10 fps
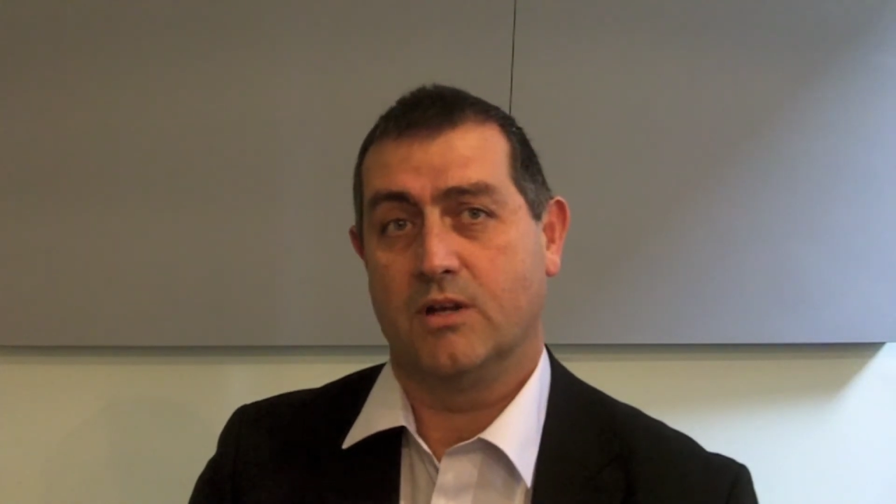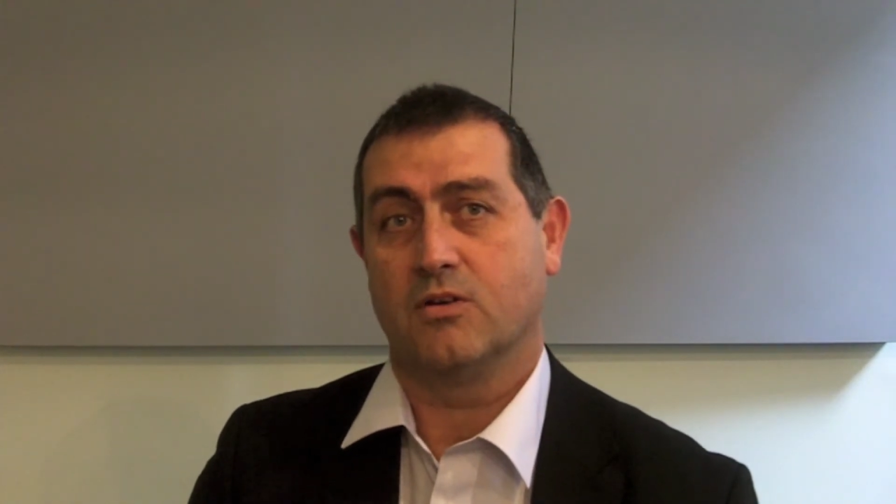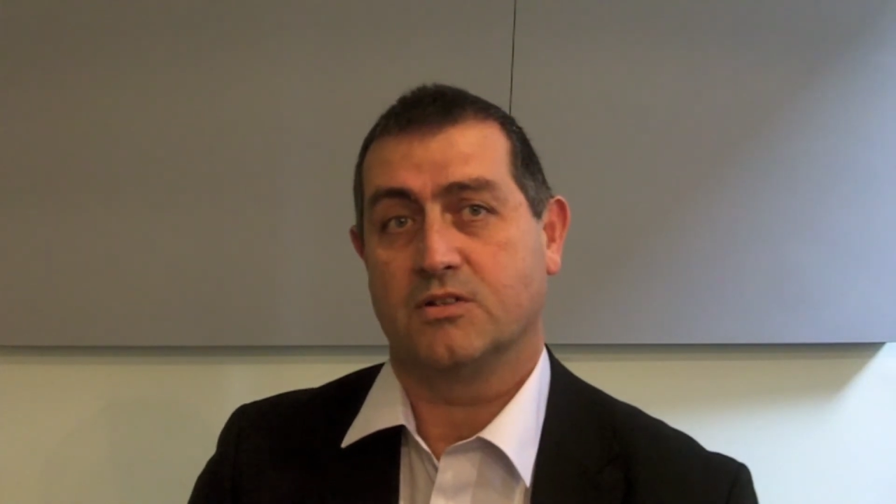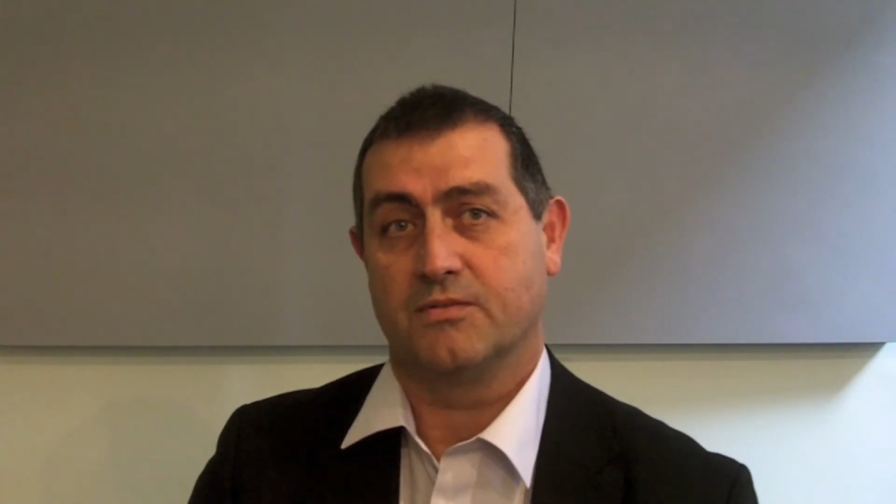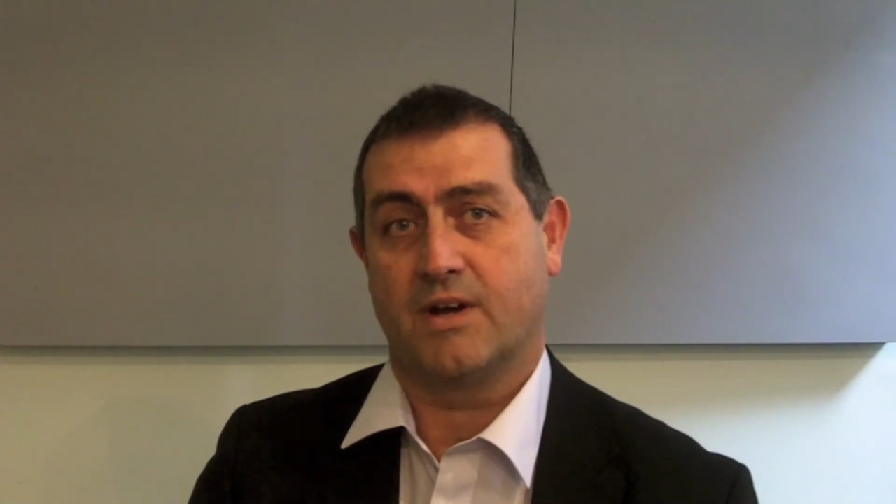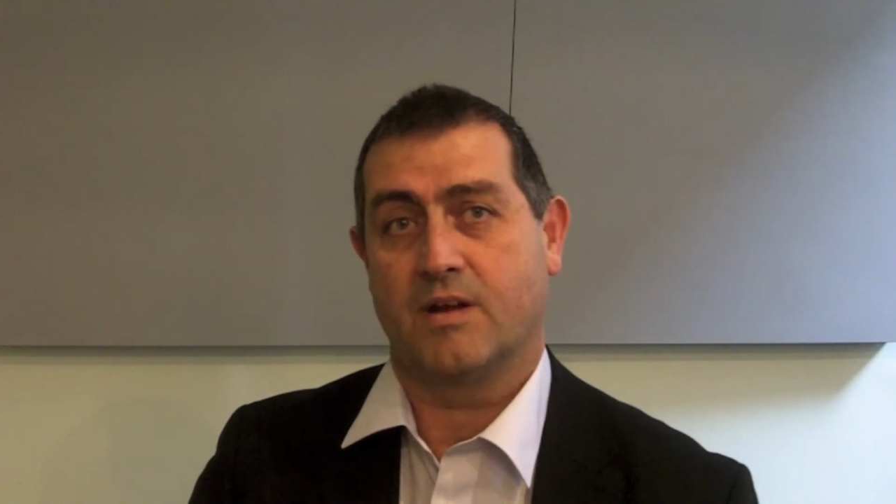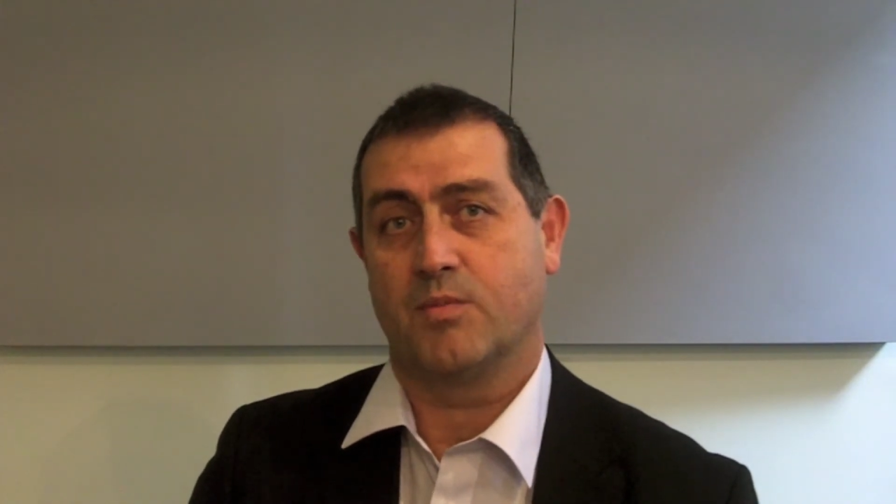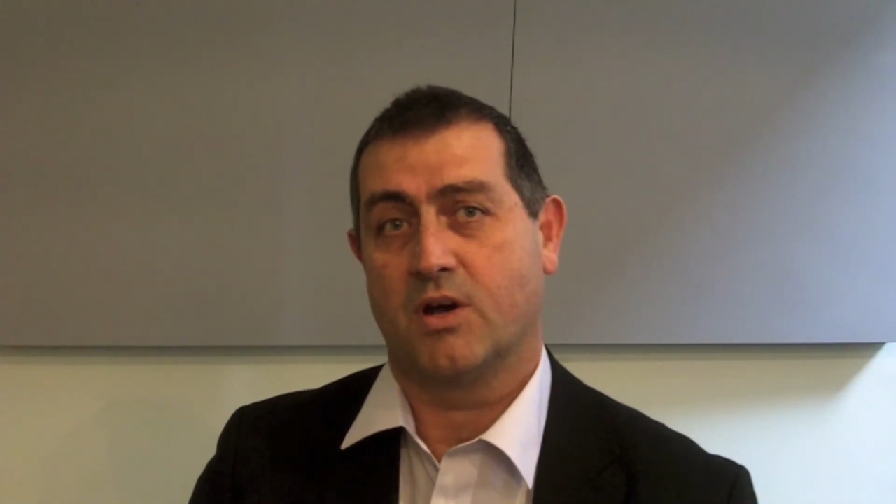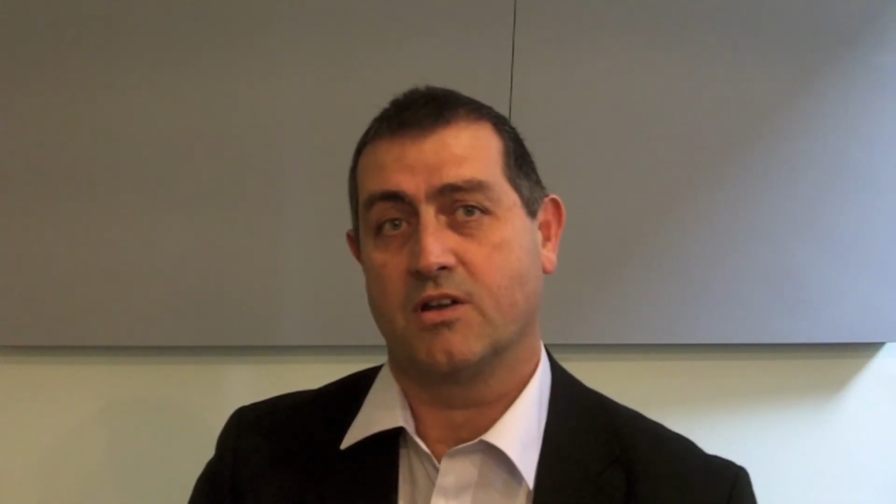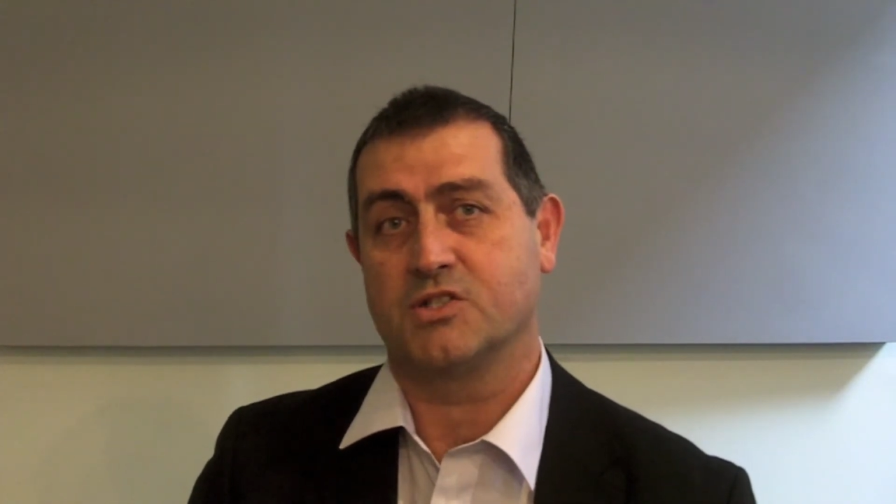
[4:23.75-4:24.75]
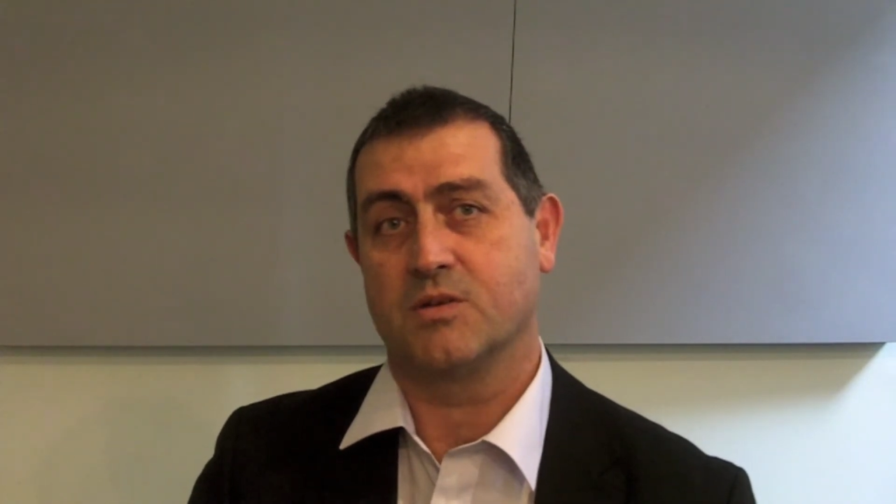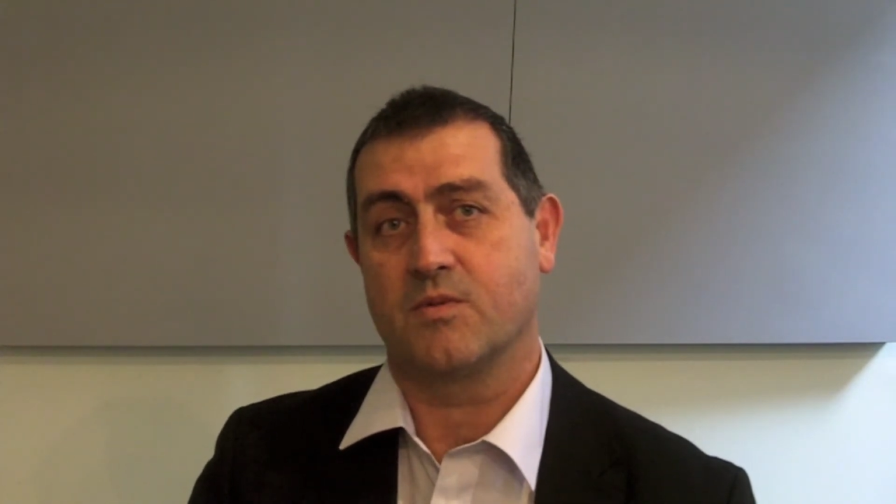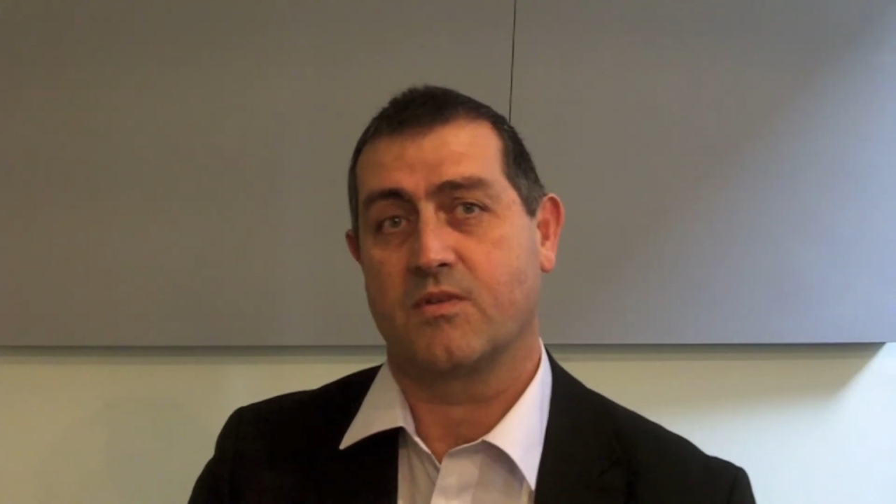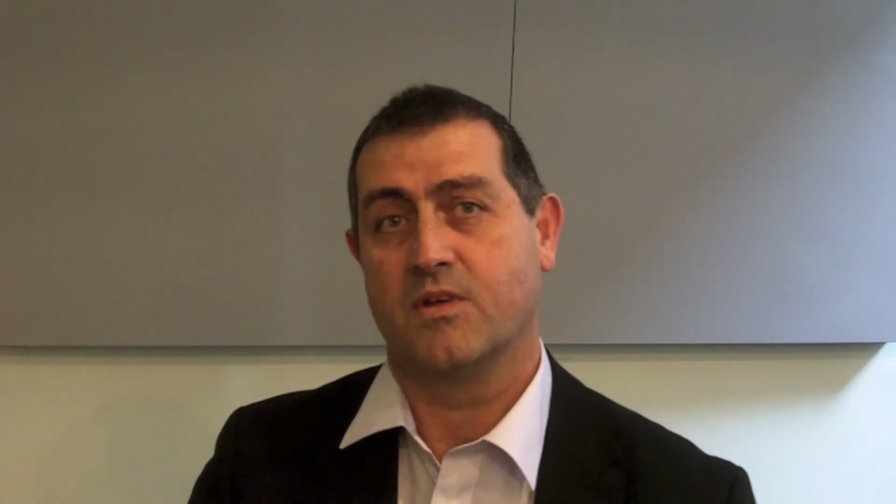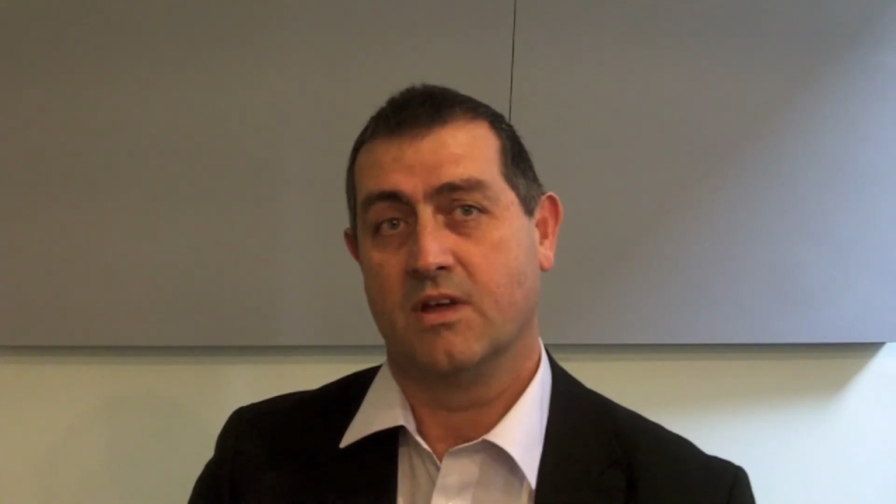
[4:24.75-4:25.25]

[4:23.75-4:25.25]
look to find partnerships.